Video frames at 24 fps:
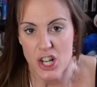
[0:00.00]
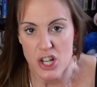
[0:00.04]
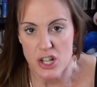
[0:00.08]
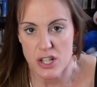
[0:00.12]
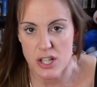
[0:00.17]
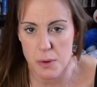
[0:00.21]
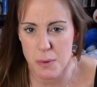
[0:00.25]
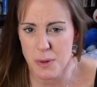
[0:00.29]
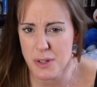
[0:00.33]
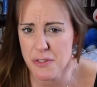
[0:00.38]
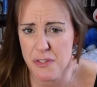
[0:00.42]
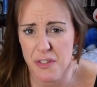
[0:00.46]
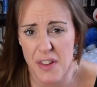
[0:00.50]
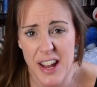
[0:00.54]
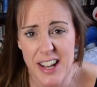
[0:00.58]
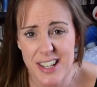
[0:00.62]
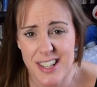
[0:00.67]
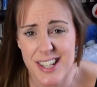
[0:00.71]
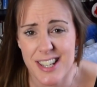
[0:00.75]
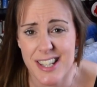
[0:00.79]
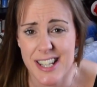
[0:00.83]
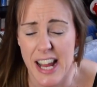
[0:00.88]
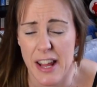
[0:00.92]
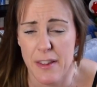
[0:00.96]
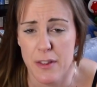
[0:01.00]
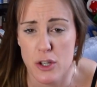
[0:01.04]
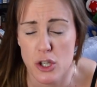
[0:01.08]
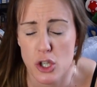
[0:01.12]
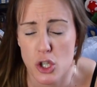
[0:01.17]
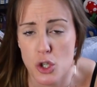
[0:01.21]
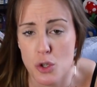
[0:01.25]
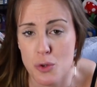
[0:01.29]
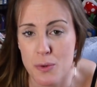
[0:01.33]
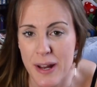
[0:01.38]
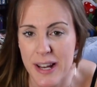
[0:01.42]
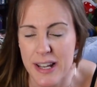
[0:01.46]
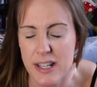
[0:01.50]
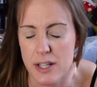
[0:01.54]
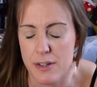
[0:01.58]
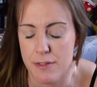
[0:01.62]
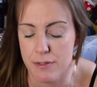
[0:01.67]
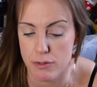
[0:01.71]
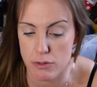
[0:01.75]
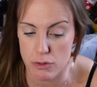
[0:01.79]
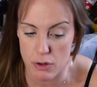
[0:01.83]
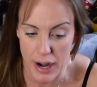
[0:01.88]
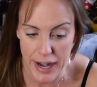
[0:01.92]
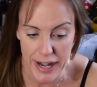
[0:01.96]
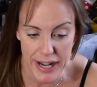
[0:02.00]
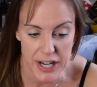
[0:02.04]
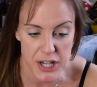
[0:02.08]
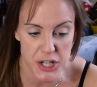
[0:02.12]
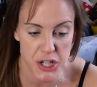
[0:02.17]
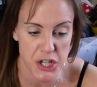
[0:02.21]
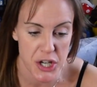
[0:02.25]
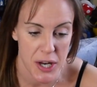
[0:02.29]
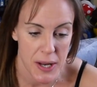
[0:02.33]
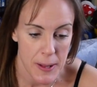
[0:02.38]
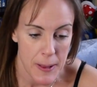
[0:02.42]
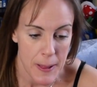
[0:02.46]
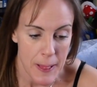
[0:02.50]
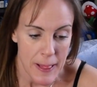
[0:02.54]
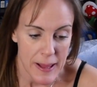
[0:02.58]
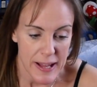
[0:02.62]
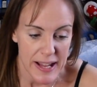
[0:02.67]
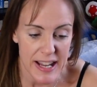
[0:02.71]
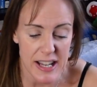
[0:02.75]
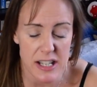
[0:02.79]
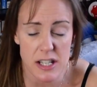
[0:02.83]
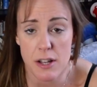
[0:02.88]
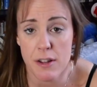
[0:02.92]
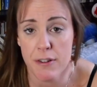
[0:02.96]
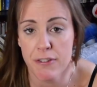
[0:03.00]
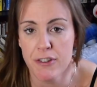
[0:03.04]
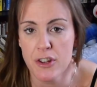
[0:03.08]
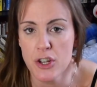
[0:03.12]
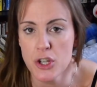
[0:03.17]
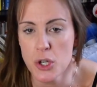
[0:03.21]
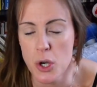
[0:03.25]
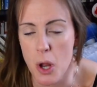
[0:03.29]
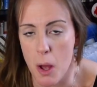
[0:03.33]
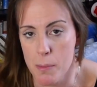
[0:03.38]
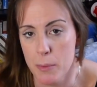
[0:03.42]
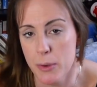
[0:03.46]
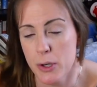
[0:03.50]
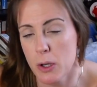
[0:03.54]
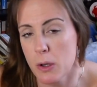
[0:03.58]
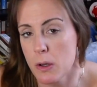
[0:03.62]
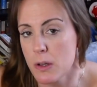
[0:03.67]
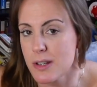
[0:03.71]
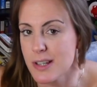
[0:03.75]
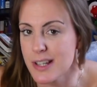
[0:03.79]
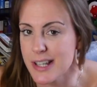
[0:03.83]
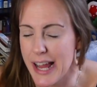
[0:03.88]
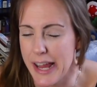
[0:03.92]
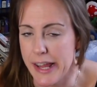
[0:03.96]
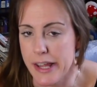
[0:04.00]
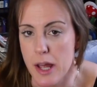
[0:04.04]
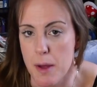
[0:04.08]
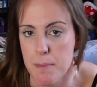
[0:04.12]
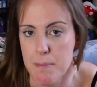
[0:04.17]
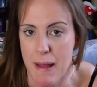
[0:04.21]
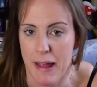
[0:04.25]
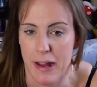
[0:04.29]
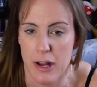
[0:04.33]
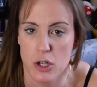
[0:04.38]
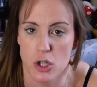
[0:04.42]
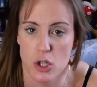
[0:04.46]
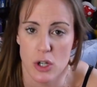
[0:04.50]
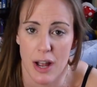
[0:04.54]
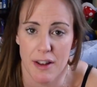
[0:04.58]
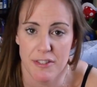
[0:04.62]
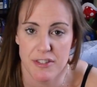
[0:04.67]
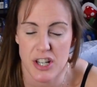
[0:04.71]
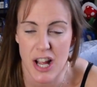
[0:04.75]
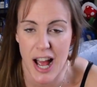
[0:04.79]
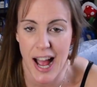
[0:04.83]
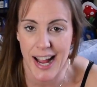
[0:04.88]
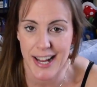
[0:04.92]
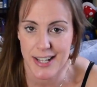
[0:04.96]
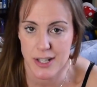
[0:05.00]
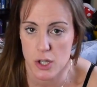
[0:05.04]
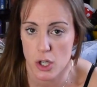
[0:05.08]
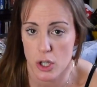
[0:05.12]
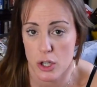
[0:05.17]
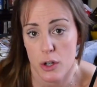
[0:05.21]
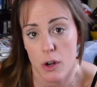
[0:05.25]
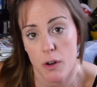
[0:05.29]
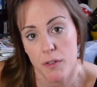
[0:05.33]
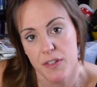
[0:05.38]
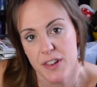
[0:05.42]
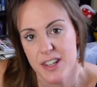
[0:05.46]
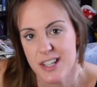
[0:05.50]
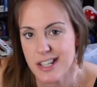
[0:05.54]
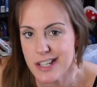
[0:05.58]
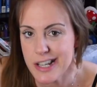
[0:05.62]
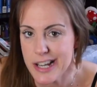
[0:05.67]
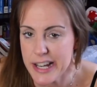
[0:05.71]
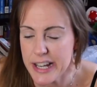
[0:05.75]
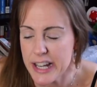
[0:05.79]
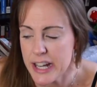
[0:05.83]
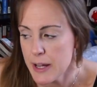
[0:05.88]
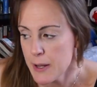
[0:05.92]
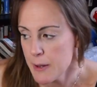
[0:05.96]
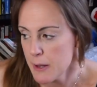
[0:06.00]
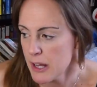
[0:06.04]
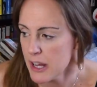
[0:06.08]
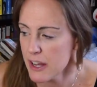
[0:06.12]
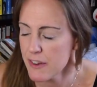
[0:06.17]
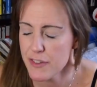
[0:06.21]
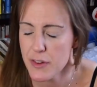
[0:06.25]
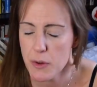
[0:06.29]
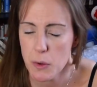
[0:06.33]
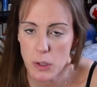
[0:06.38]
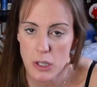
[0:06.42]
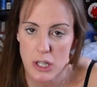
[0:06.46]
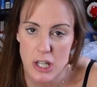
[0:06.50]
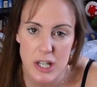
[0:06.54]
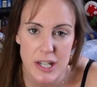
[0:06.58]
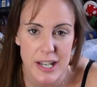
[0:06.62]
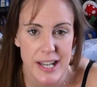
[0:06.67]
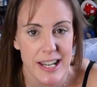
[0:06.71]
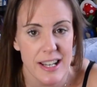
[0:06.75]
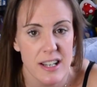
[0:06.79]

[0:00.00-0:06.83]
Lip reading: So it's fair to say that Streets of Rage is a phenomenal Sega Mega Drive title, and obviously if you're lucky